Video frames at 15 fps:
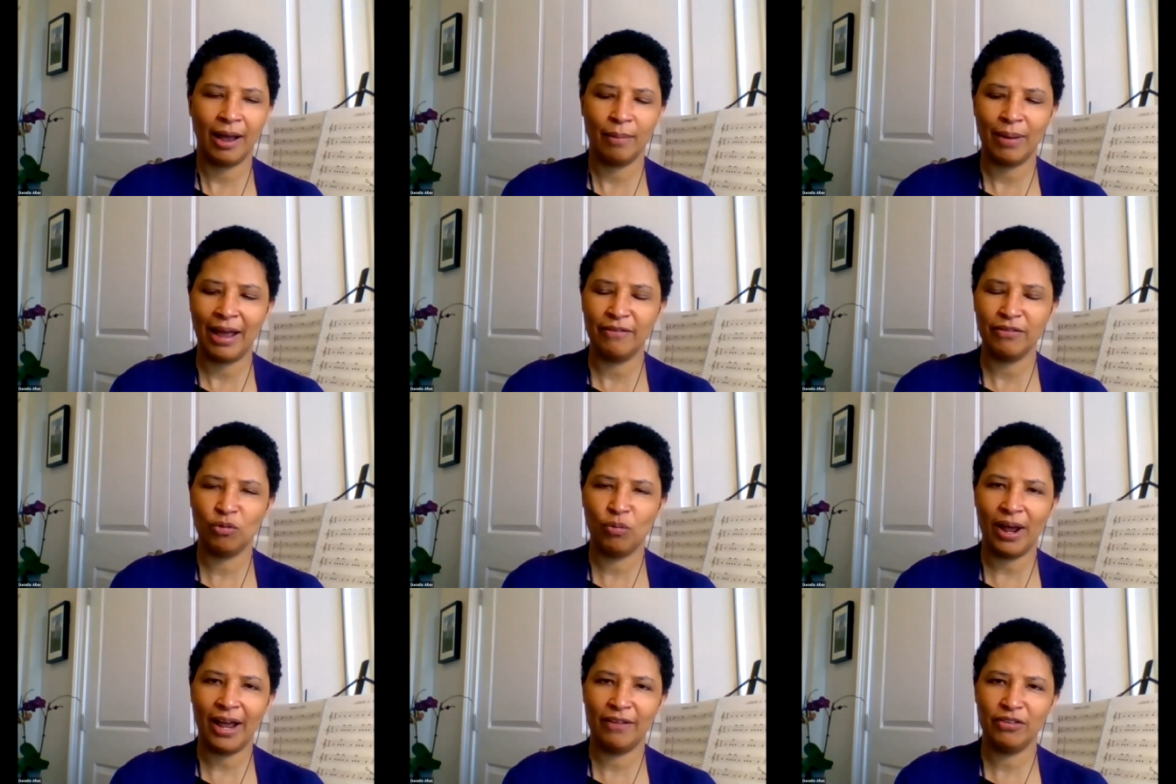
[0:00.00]
Um, have
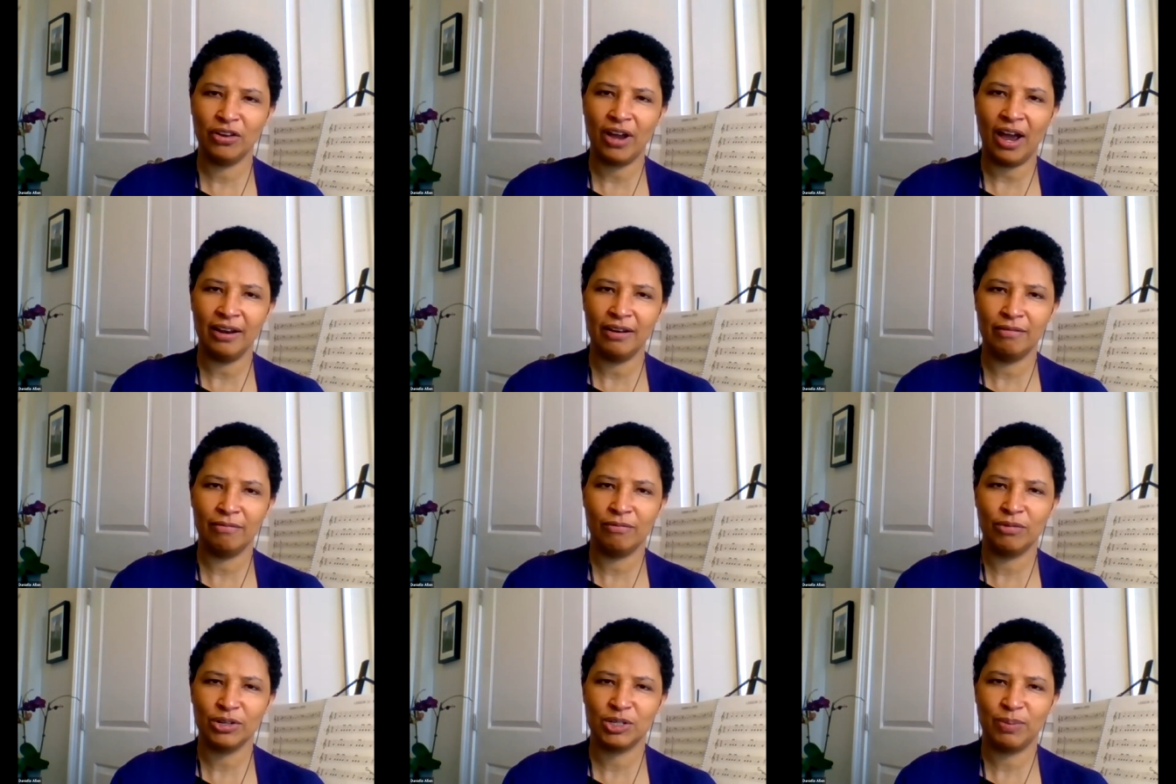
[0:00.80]
you what have you
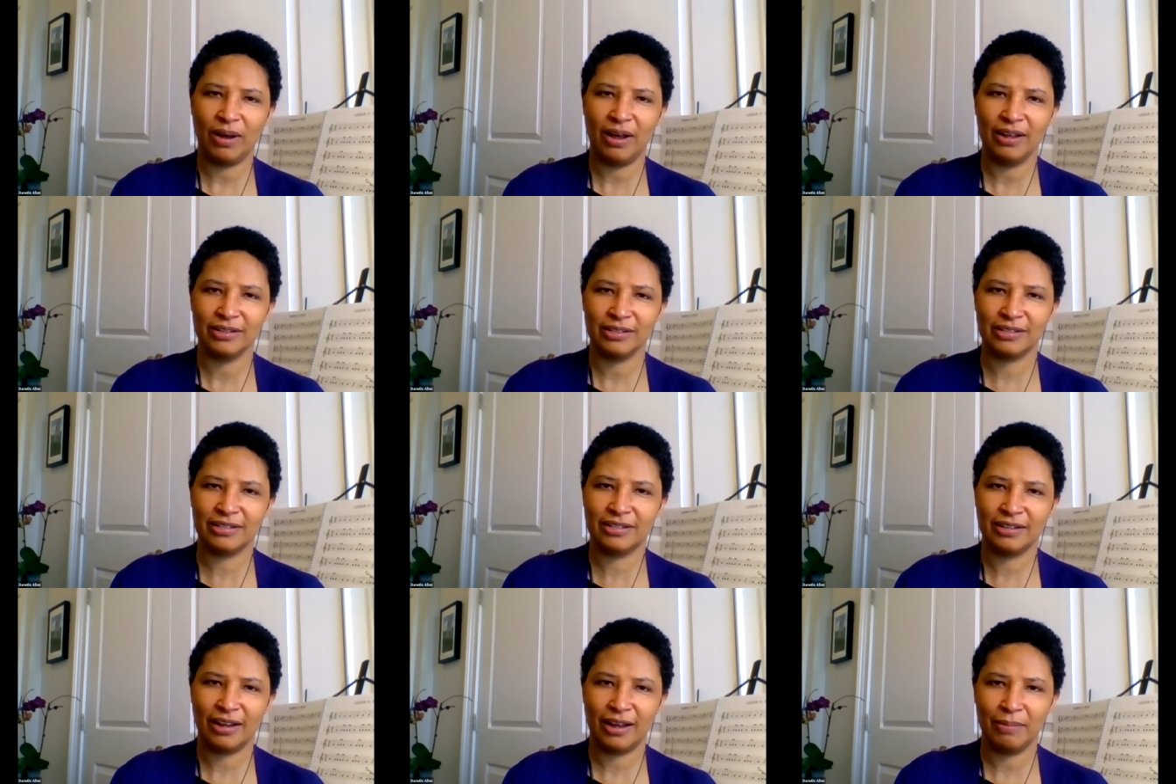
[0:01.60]
gotten
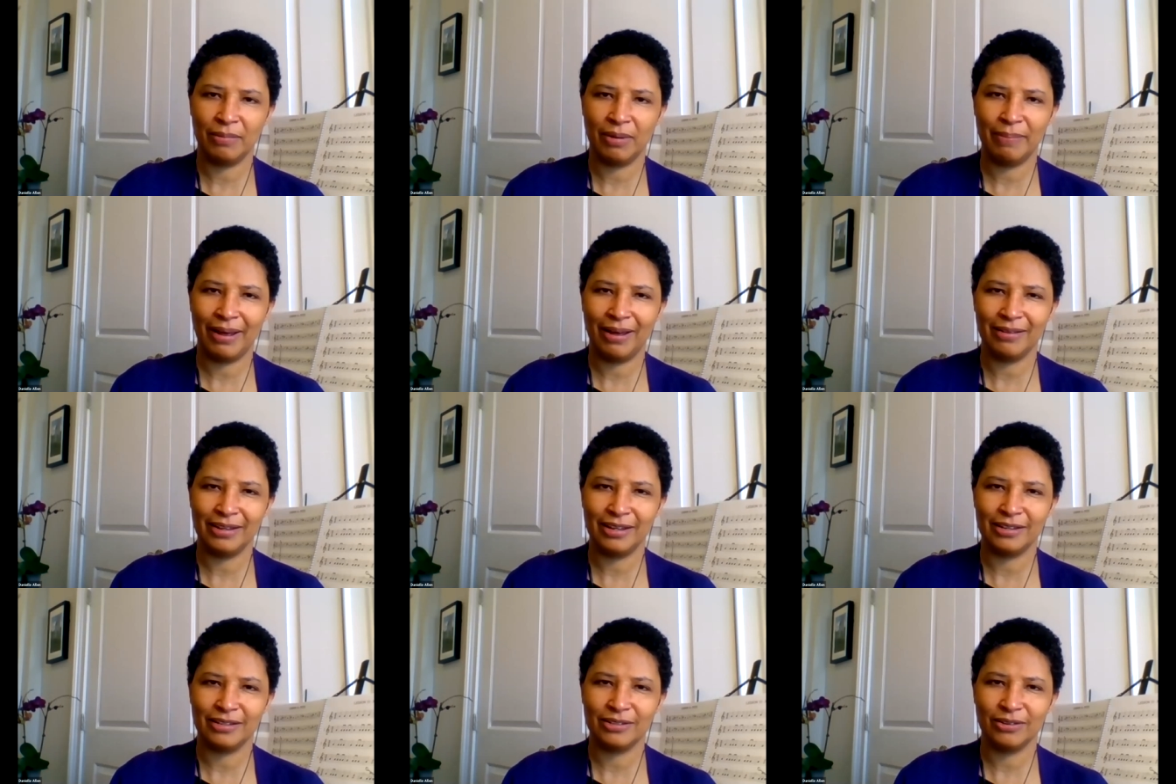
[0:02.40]
response um, about
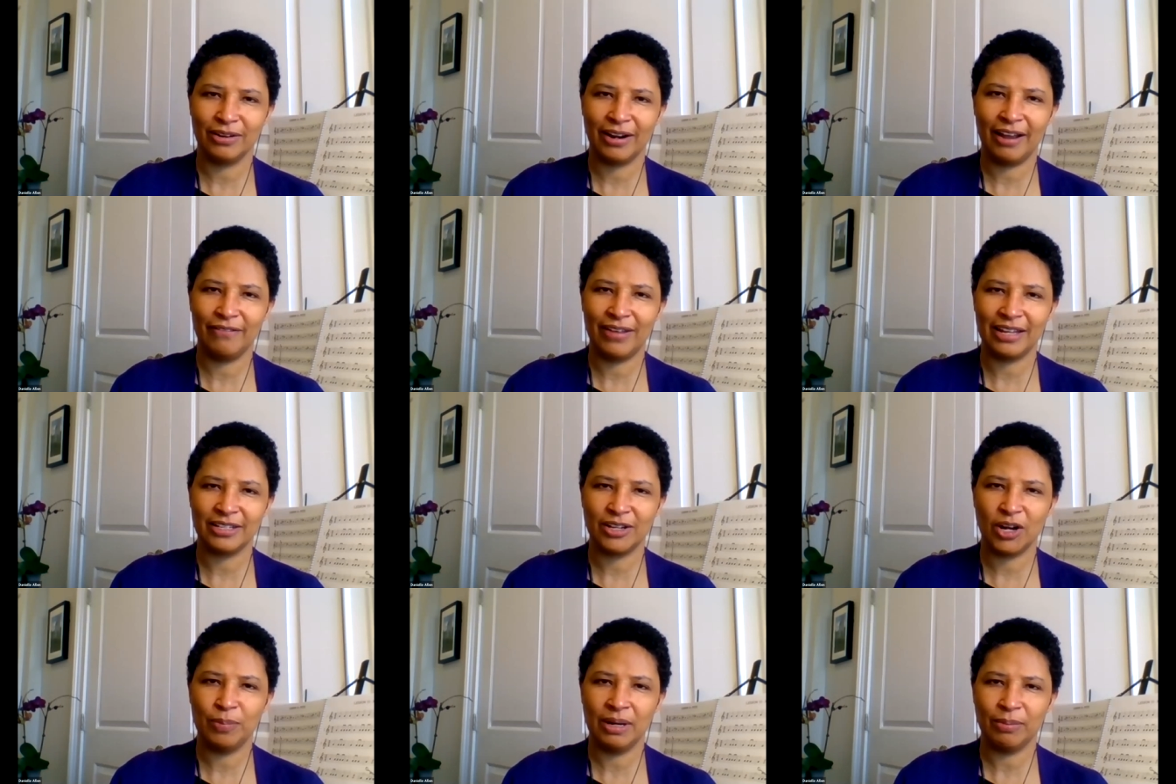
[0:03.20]
these, or have,
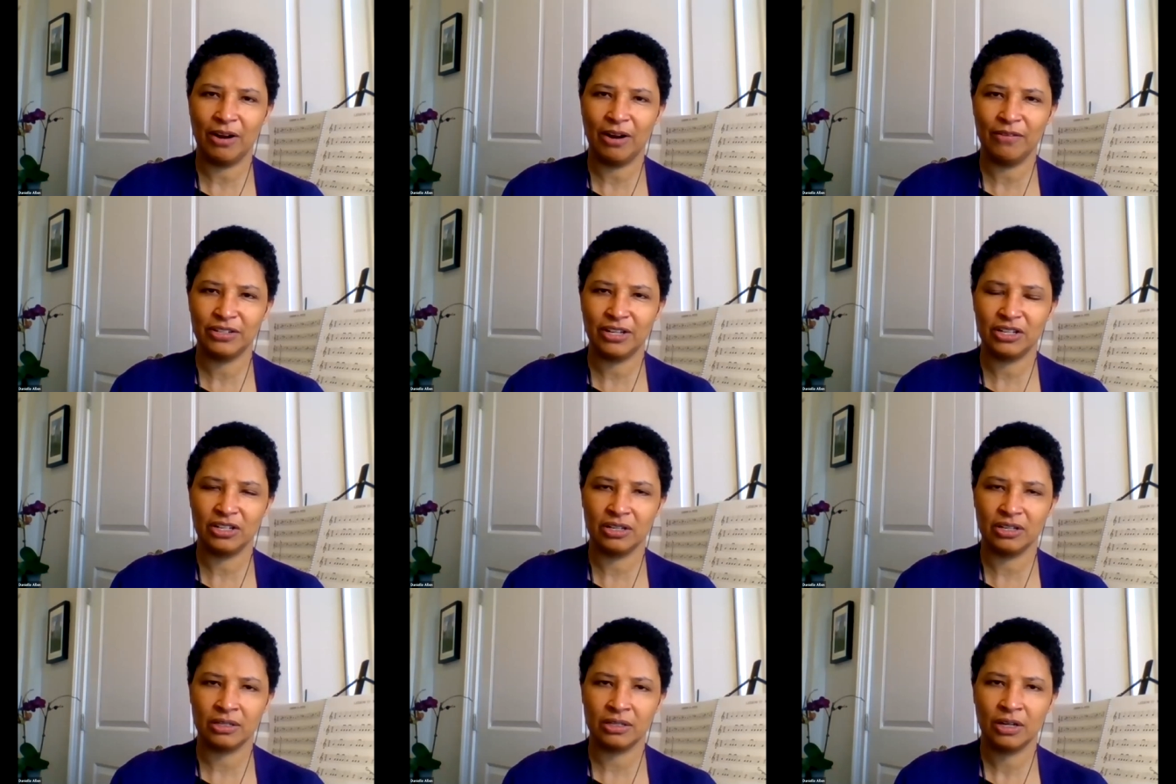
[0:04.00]
has it opened up
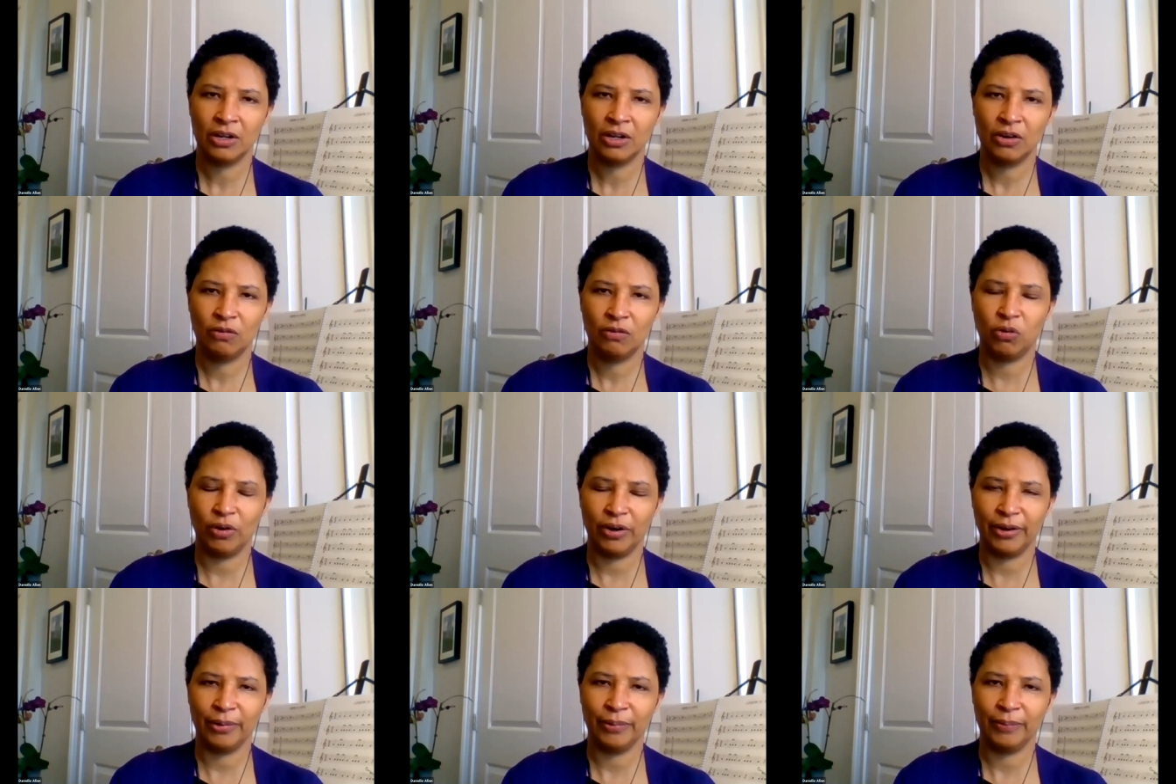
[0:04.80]
conversations
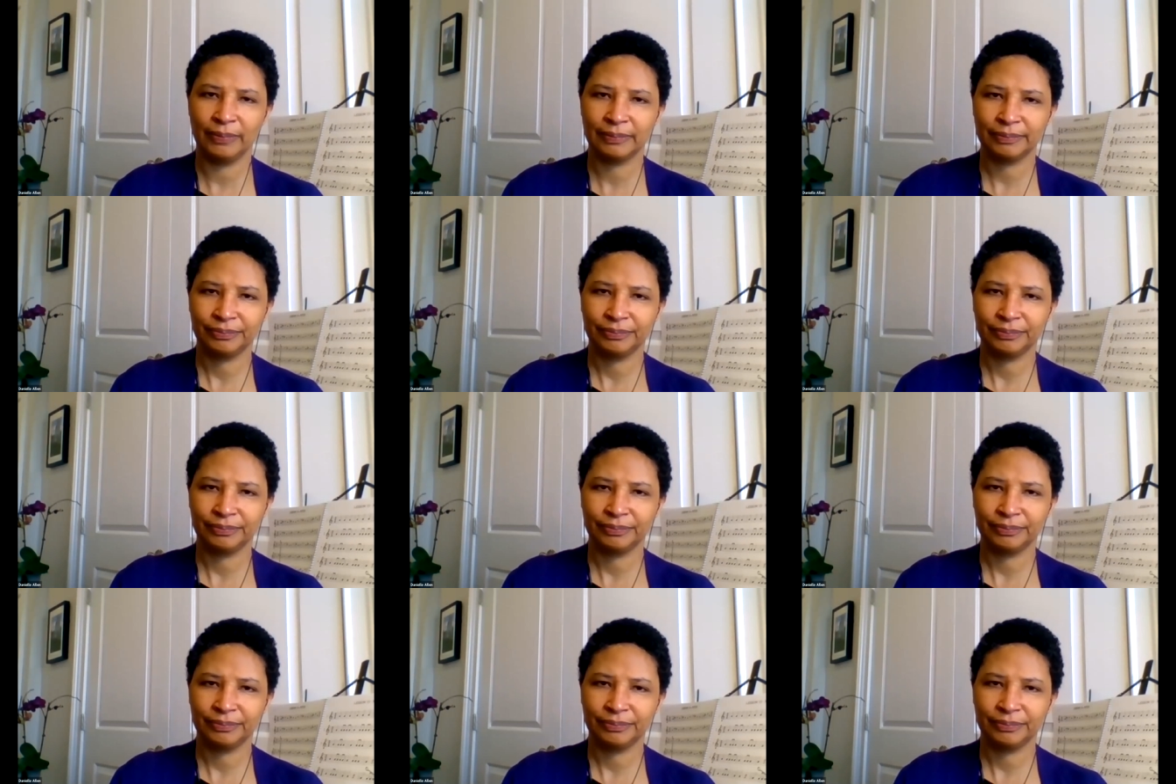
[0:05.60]
for you?